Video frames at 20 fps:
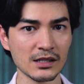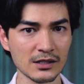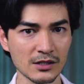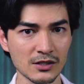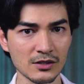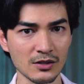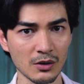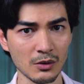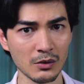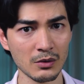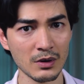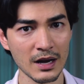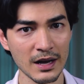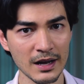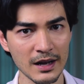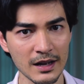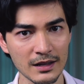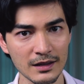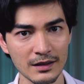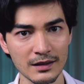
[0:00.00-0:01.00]
So
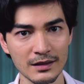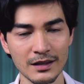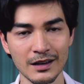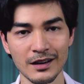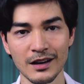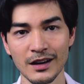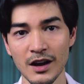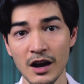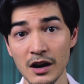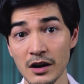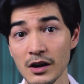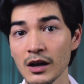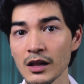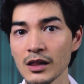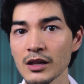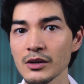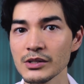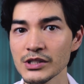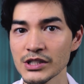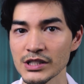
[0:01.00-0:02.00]
the
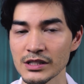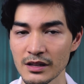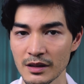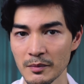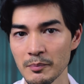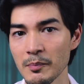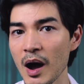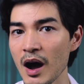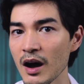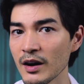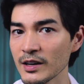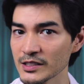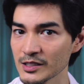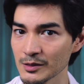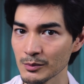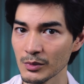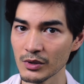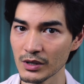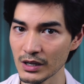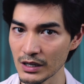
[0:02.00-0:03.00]

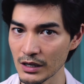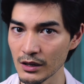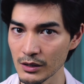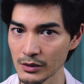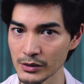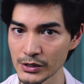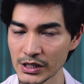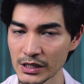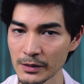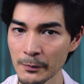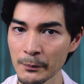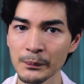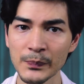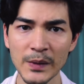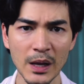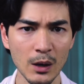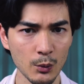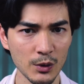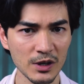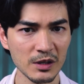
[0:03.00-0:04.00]
possible conclusion
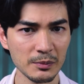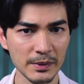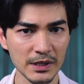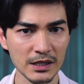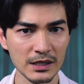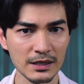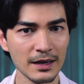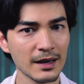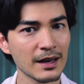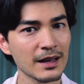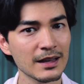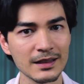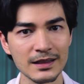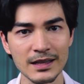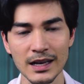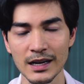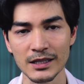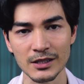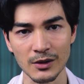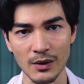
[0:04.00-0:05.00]
would be
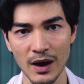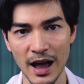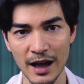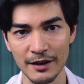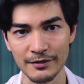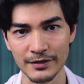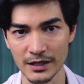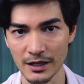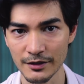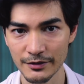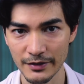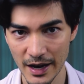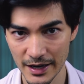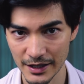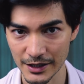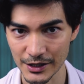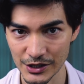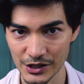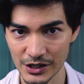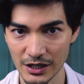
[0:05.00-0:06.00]
that I don't have enough
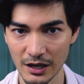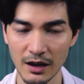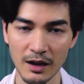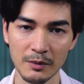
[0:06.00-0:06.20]
energy.